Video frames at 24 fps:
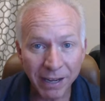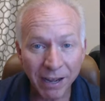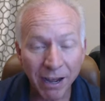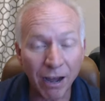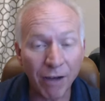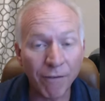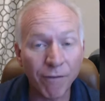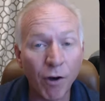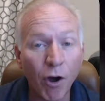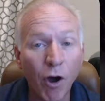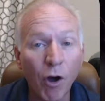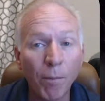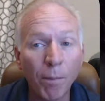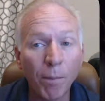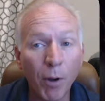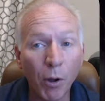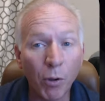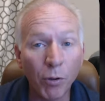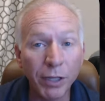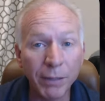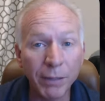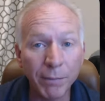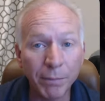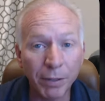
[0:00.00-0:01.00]
of all
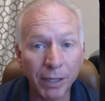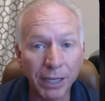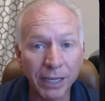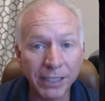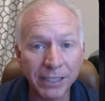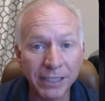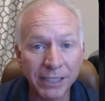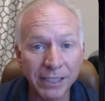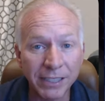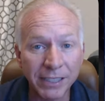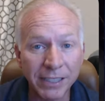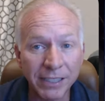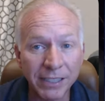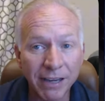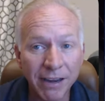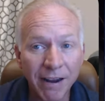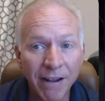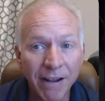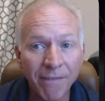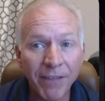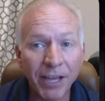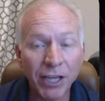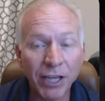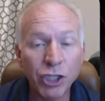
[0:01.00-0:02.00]
polling places
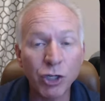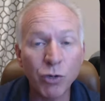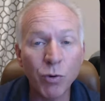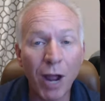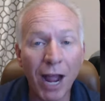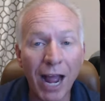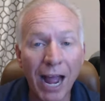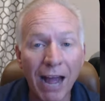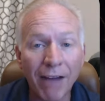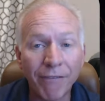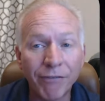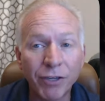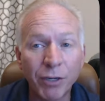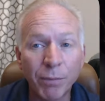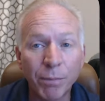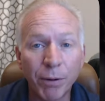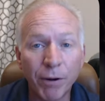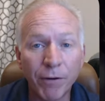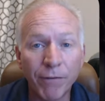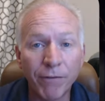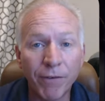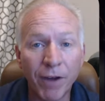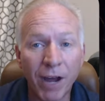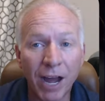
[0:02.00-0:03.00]
that you have to
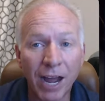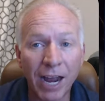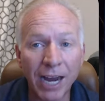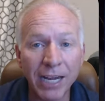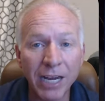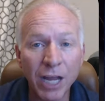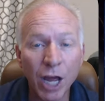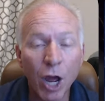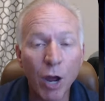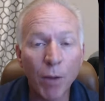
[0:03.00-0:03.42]
provide